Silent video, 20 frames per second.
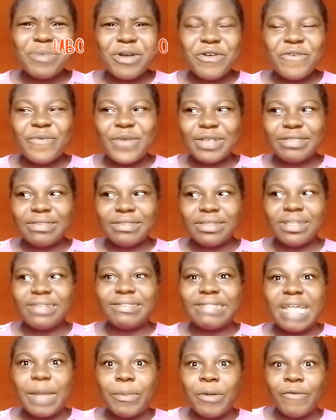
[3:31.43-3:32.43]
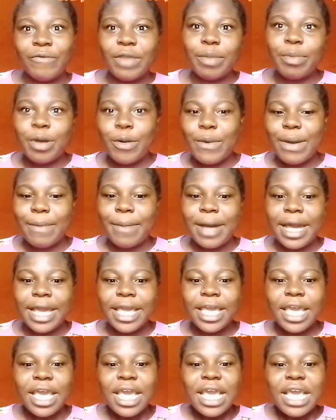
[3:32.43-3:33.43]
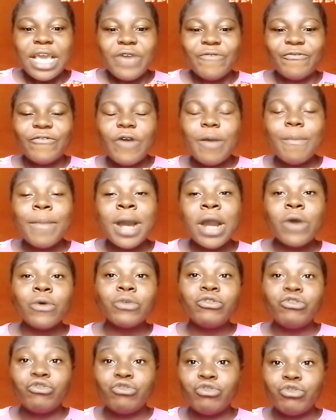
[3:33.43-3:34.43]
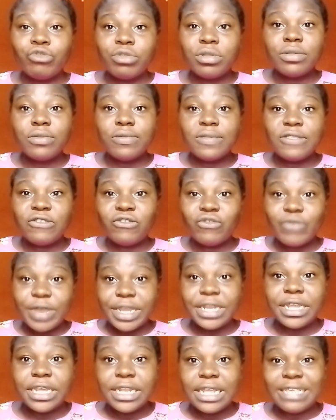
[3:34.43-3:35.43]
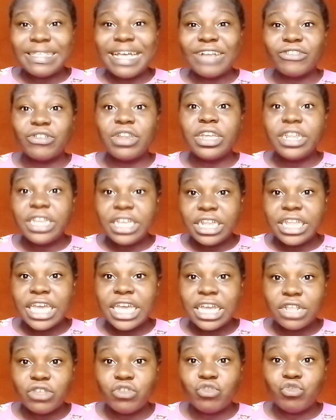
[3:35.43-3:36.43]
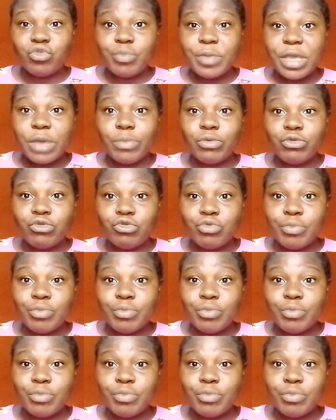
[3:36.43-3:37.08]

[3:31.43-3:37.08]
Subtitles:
labor refers to this type of labor whereby formal training is actually needed to do